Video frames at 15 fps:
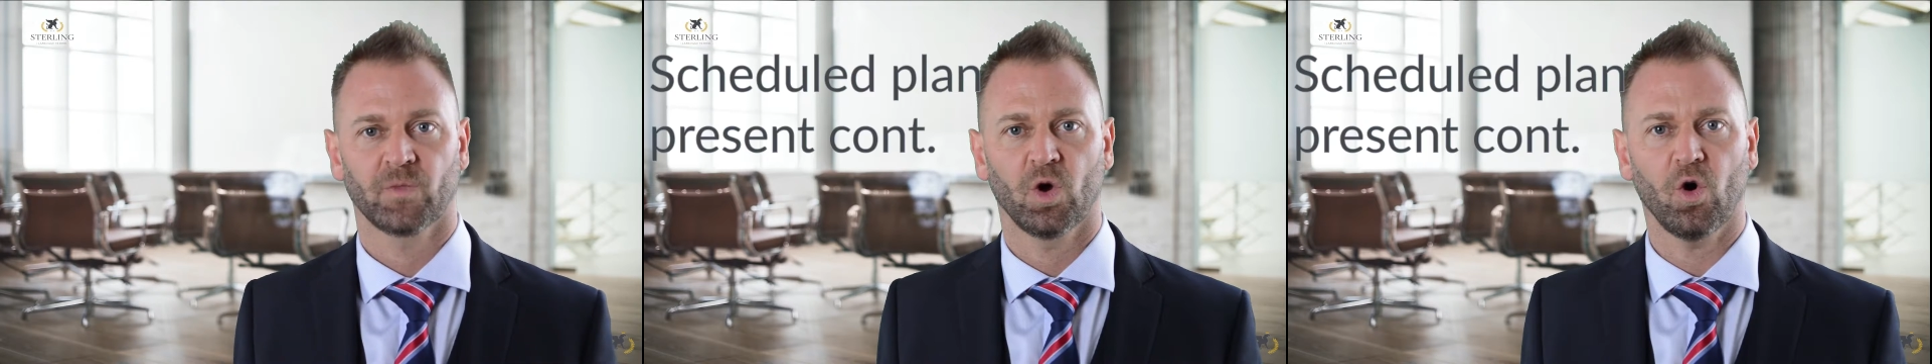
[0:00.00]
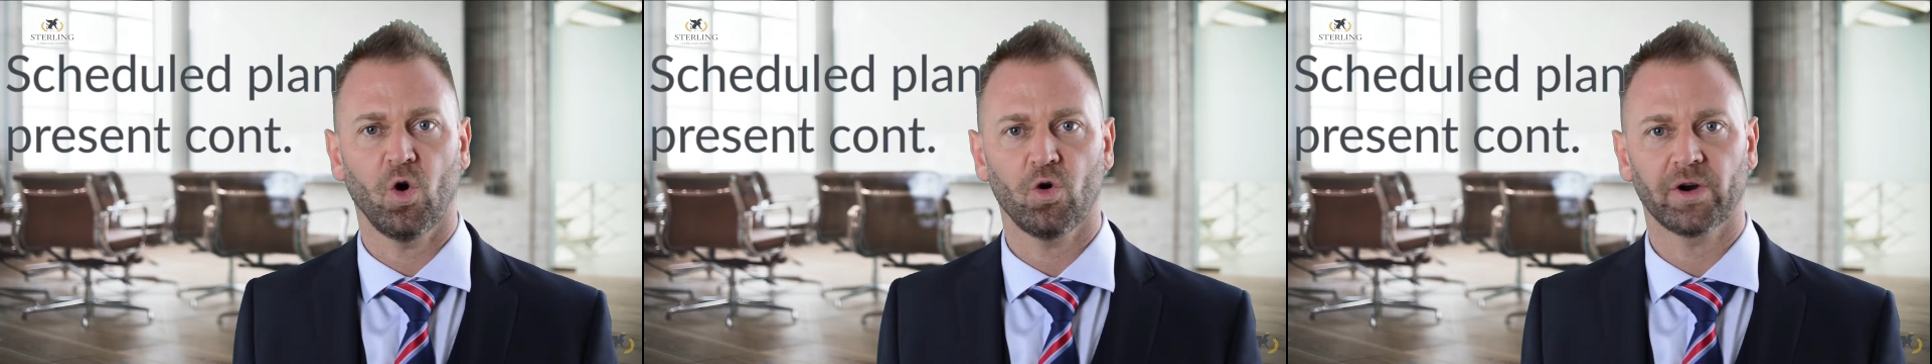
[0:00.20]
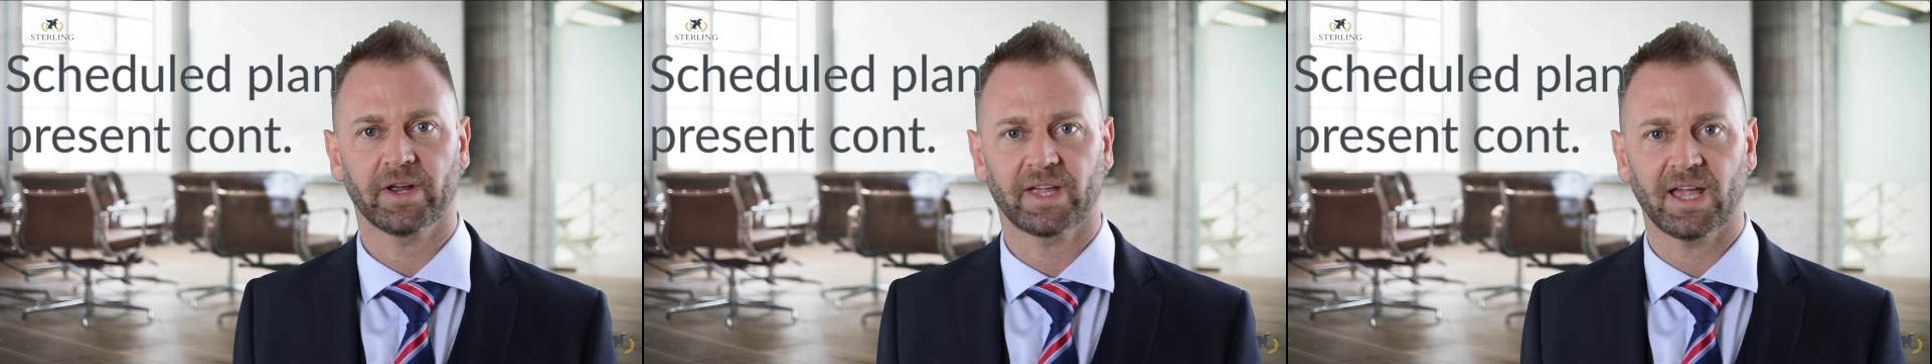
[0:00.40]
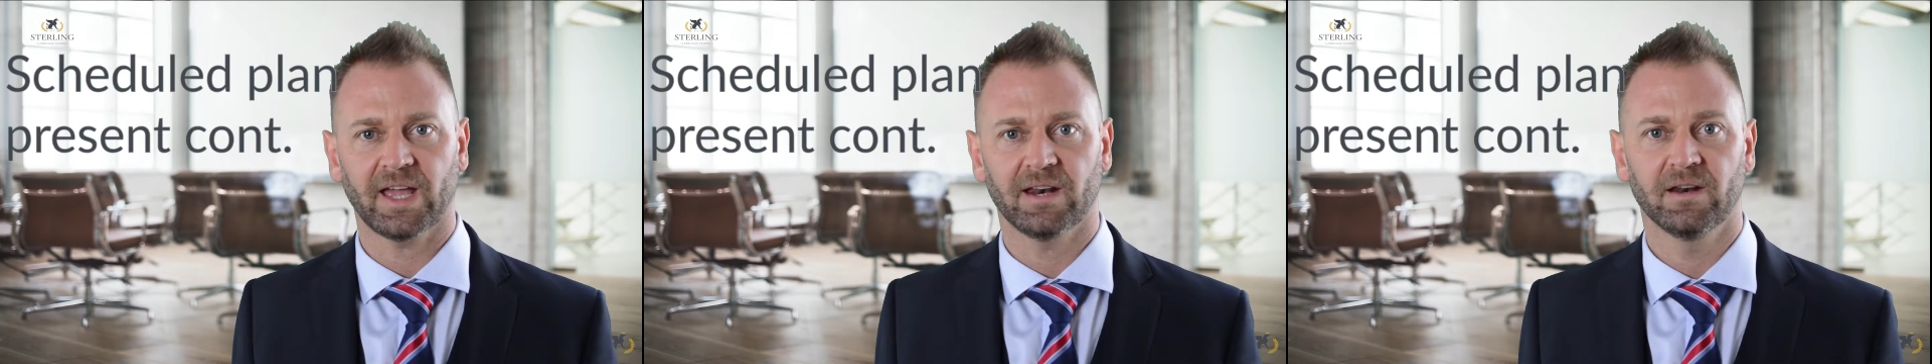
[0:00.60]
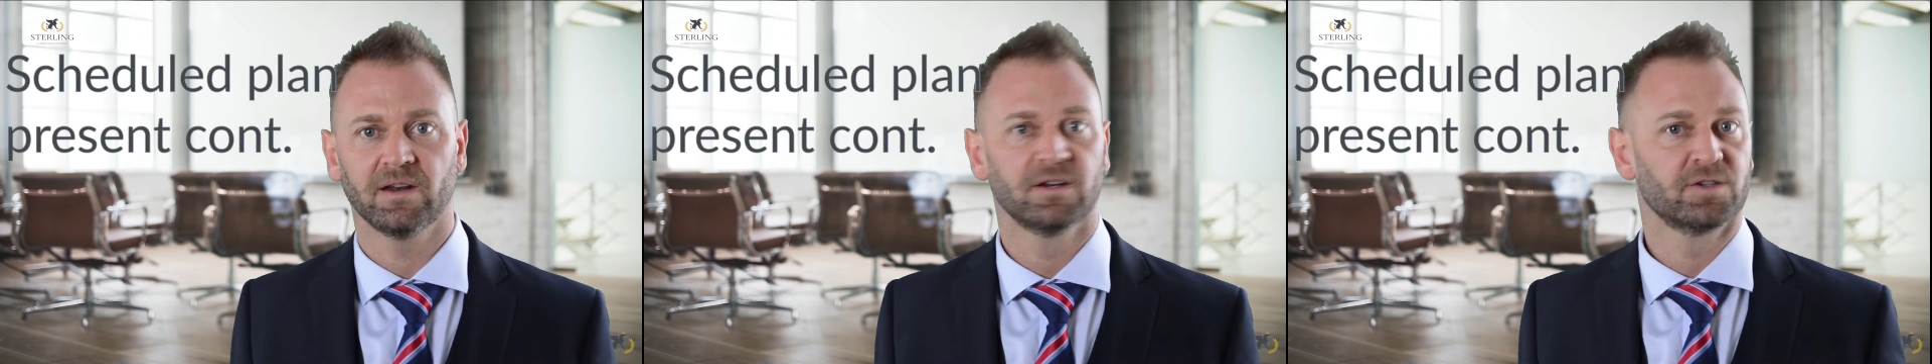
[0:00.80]
or
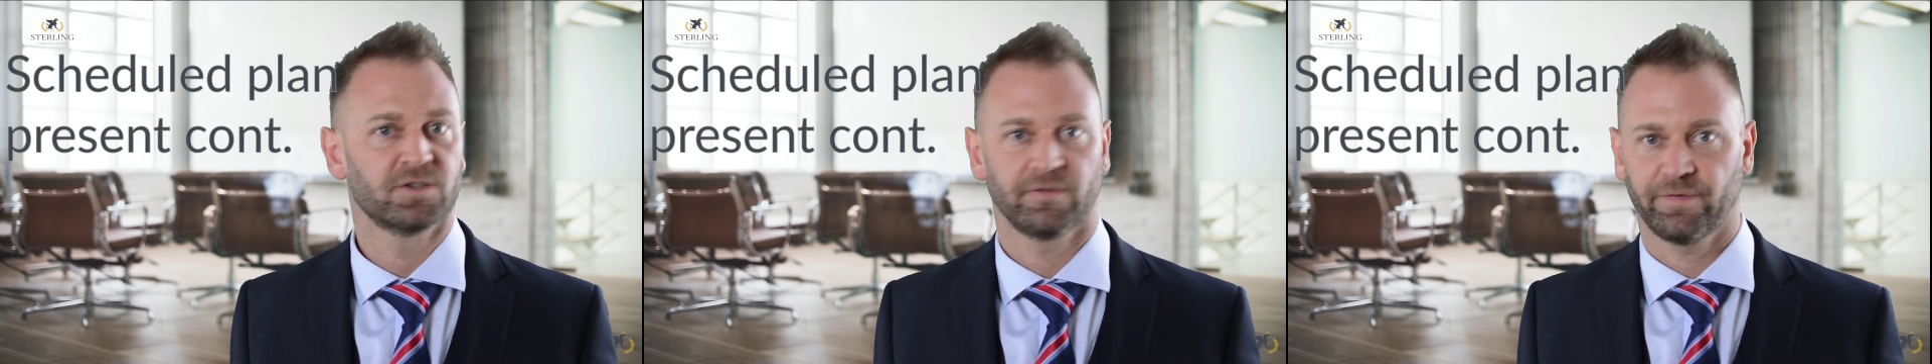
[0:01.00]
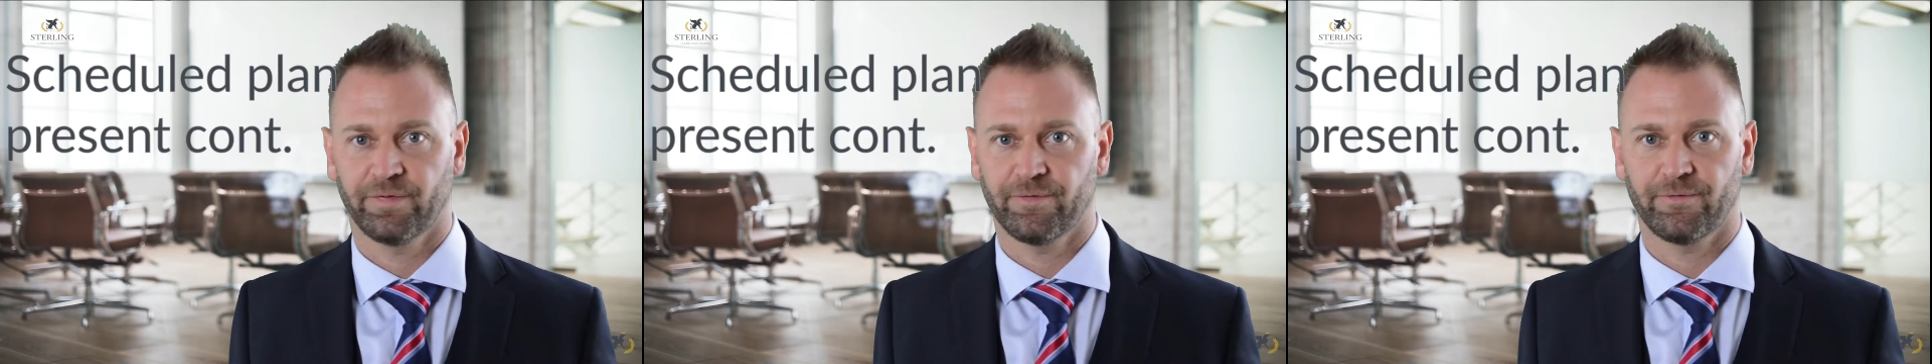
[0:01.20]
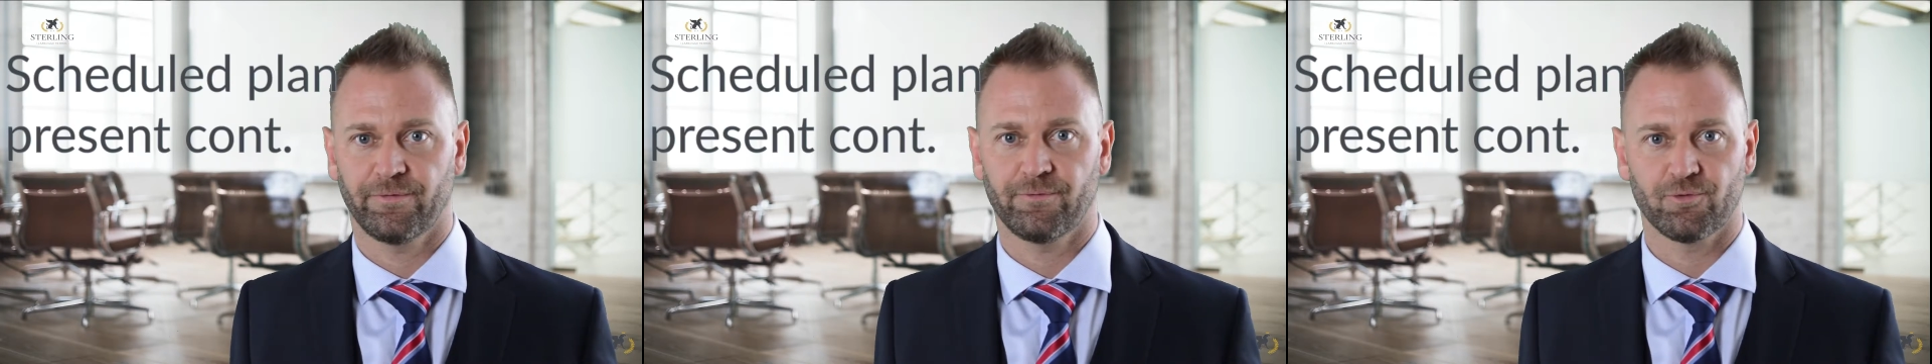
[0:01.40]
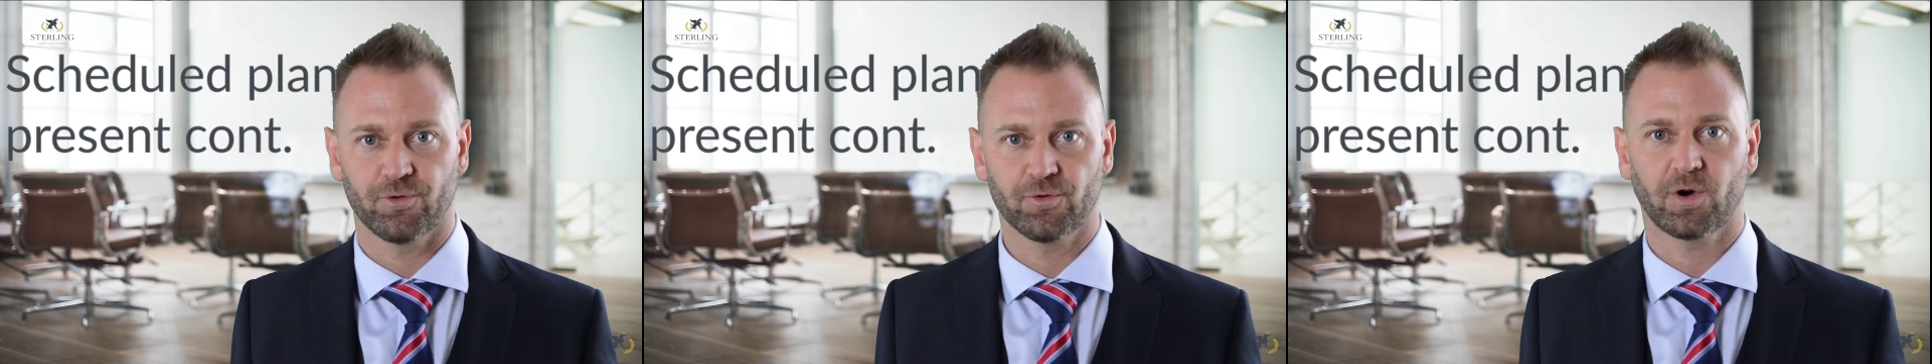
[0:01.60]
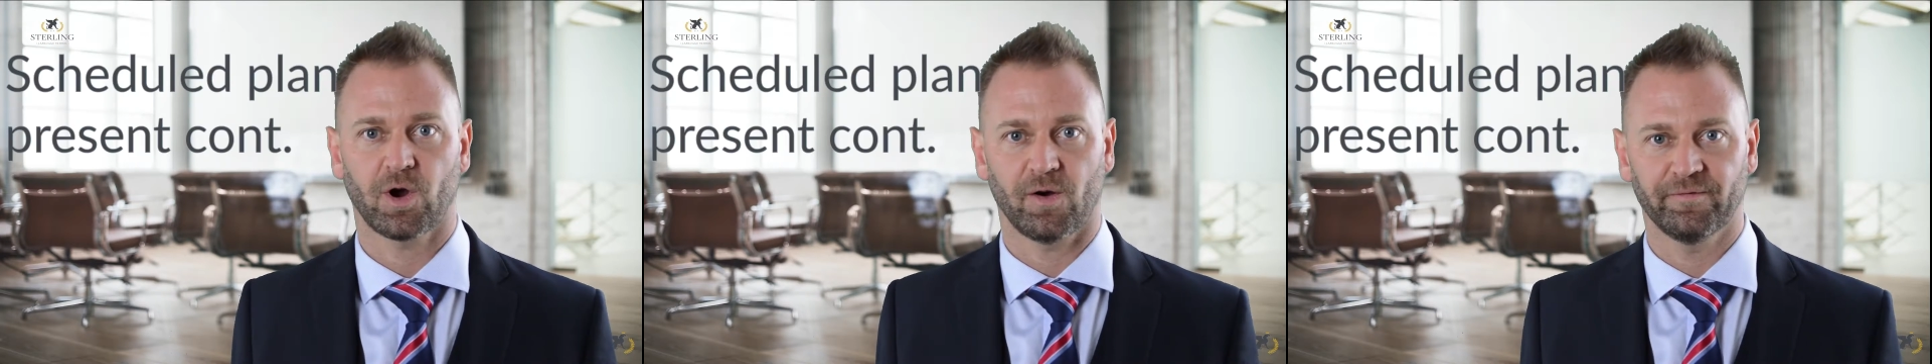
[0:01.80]
again,
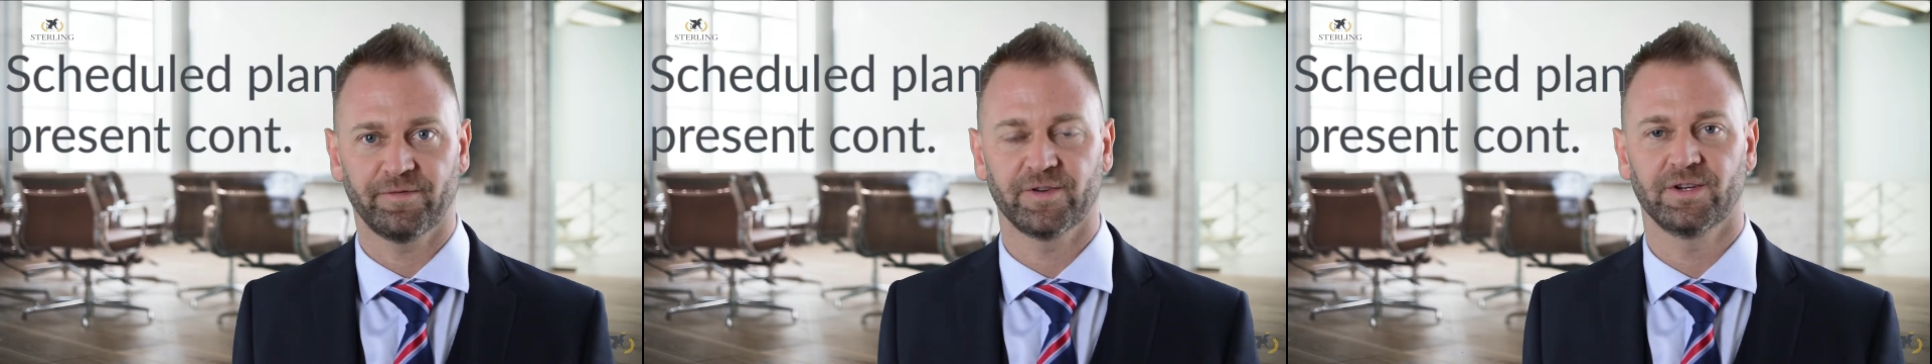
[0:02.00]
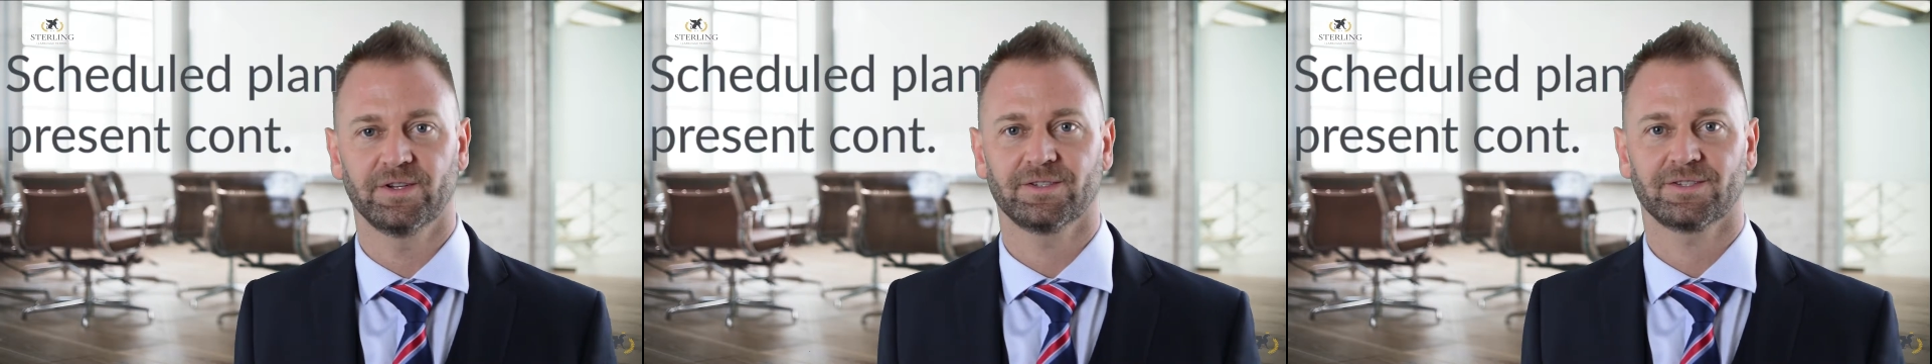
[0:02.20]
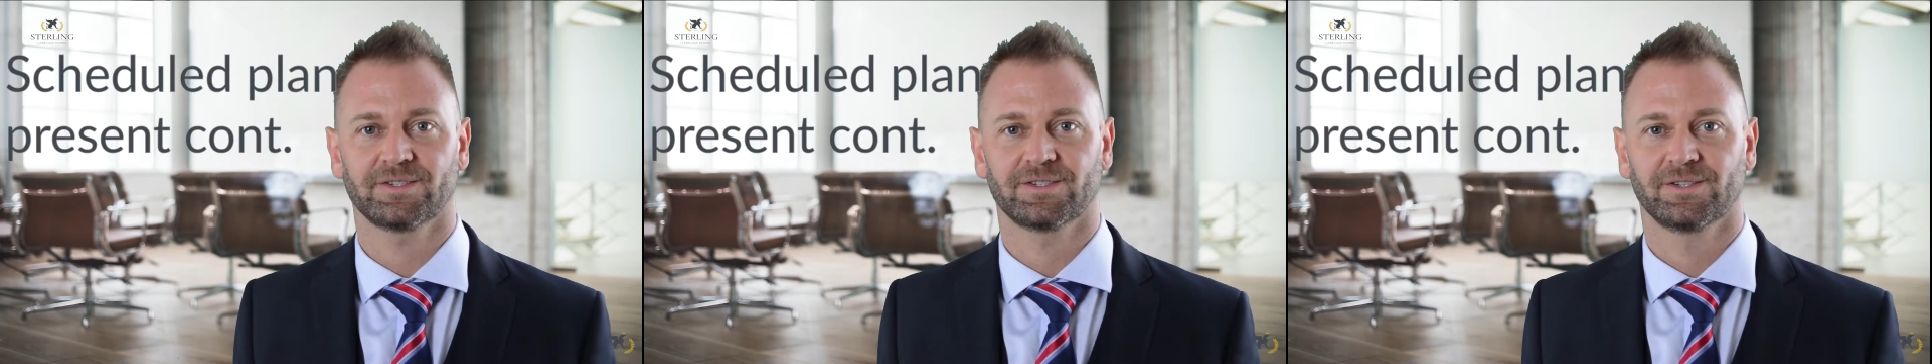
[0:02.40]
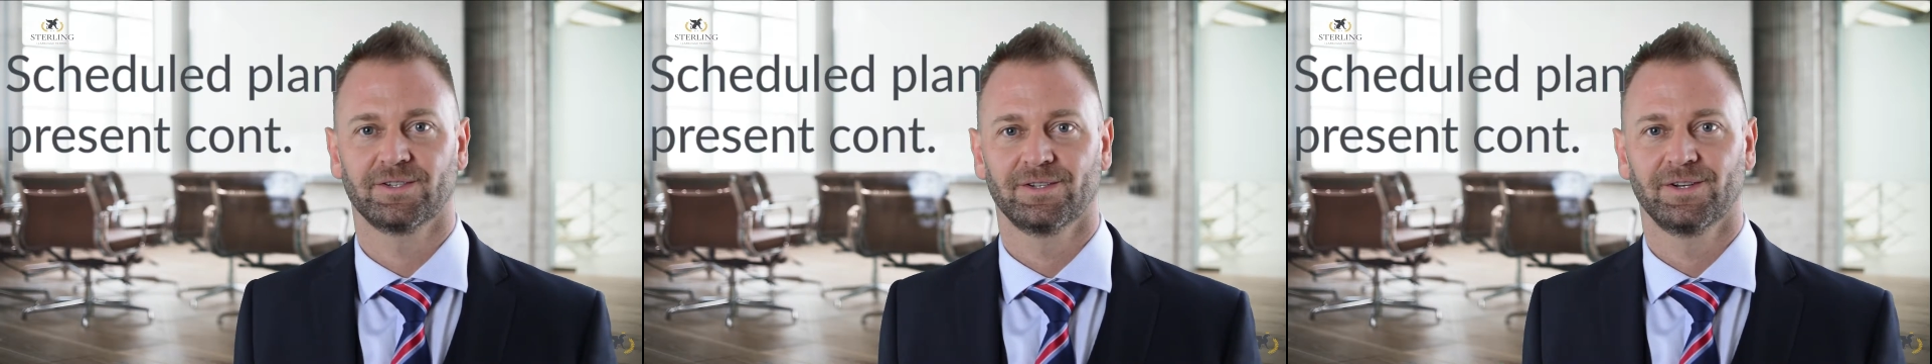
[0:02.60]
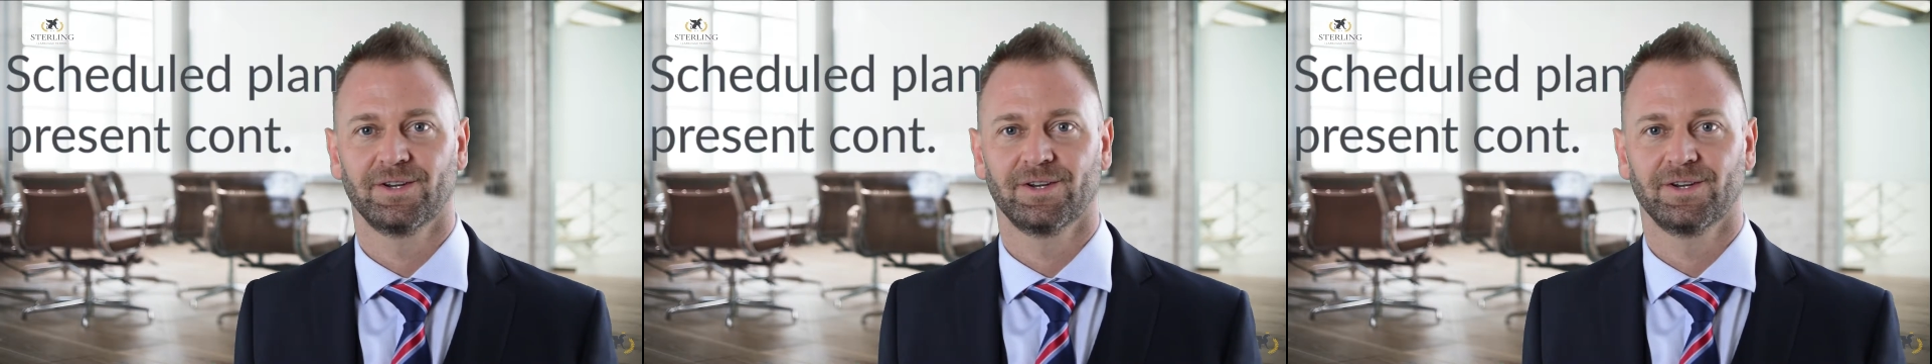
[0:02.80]
through confidence,